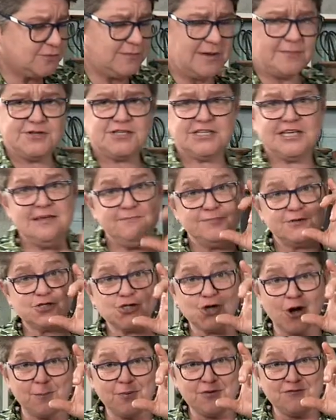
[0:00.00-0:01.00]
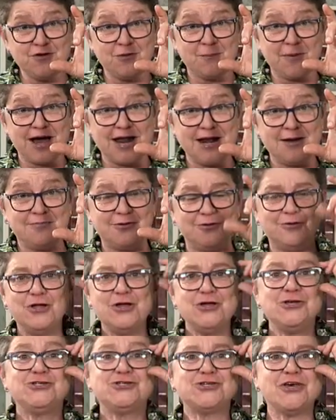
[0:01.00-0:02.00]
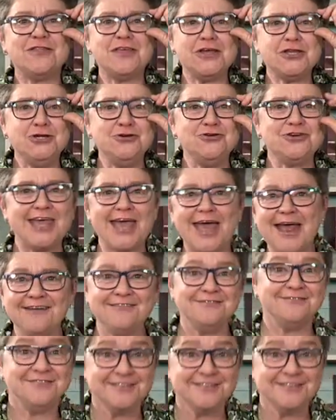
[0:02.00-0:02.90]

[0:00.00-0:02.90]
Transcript: remember to keep the top of your pineapple so that you can